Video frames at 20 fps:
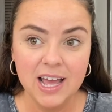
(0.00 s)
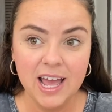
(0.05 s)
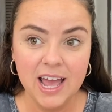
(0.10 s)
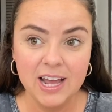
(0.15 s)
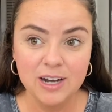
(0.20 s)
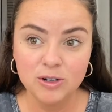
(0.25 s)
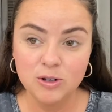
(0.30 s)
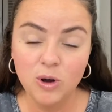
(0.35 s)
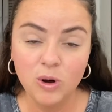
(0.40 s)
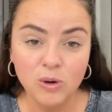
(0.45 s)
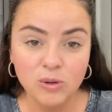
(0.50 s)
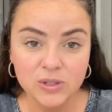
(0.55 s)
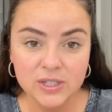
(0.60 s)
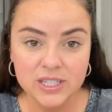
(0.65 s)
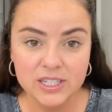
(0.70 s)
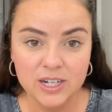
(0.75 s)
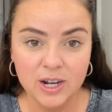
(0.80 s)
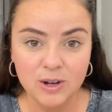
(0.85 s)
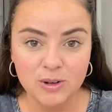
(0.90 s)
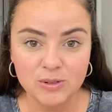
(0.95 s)
and Cold
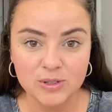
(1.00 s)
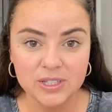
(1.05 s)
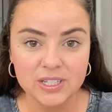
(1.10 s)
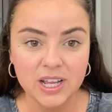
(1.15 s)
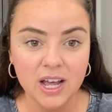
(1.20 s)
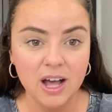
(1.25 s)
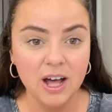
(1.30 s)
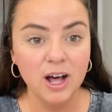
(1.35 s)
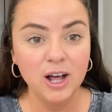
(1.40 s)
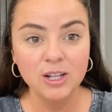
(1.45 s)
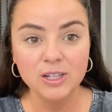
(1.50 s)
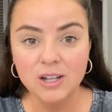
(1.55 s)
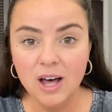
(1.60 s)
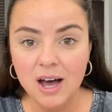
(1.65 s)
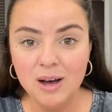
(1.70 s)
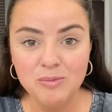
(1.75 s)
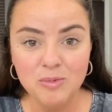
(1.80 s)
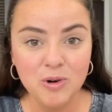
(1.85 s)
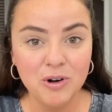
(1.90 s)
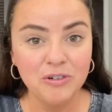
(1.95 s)
Stones a
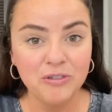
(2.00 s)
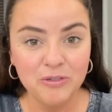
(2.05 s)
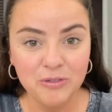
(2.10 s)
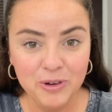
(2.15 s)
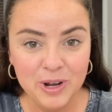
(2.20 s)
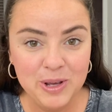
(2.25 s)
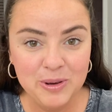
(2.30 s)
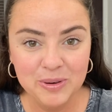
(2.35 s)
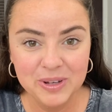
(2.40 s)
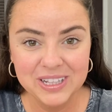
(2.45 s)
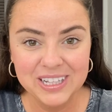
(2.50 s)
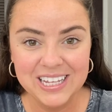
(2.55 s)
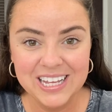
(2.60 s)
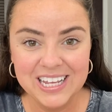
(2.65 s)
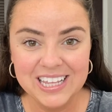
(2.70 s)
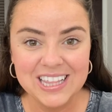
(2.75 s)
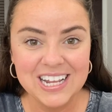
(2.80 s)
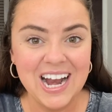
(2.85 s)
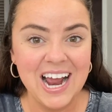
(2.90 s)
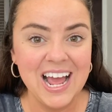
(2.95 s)
lot more
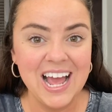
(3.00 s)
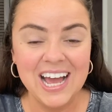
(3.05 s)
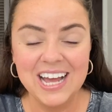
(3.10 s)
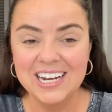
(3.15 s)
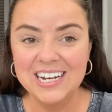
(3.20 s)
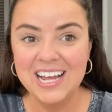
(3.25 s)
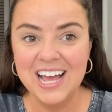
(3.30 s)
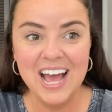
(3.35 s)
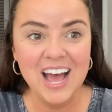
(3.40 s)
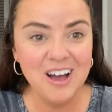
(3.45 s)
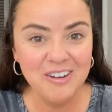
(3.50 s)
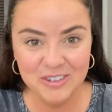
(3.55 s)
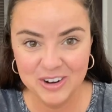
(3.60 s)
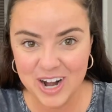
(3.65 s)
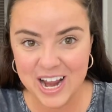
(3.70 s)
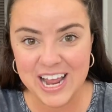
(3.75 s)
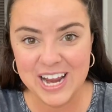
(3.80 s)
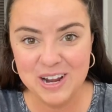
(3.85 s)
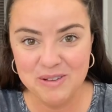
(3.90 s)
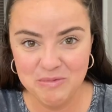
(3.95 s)
frequently than I had ever
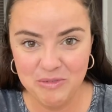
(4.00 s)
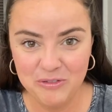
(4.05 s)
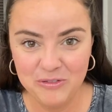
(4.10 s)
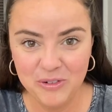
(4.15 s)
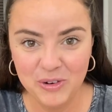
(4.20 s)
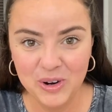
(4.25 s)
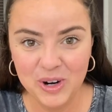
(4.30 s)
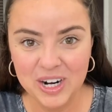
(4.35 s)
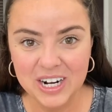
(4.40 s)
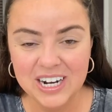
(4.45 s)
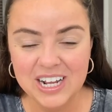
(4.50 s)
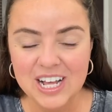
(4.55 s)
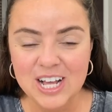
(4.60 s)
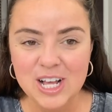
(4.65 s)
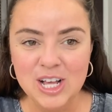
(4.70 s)
ate it before.